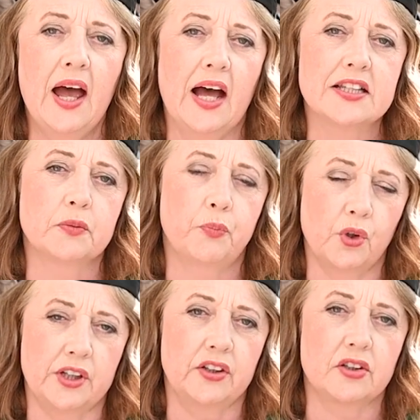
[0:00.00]
and
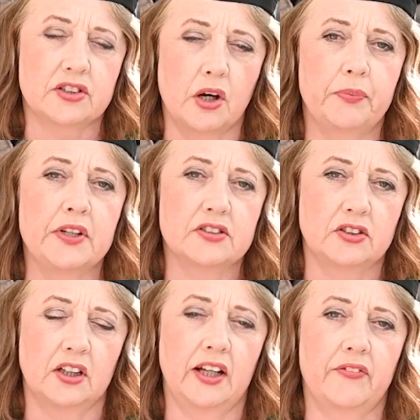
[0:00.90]
supporting those companies
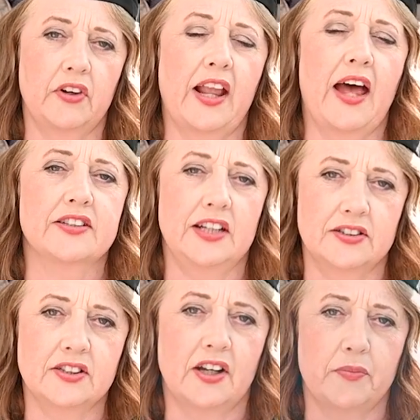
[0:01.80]
to deliver that
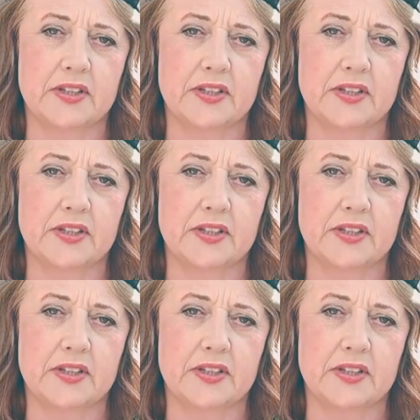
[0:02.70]
into their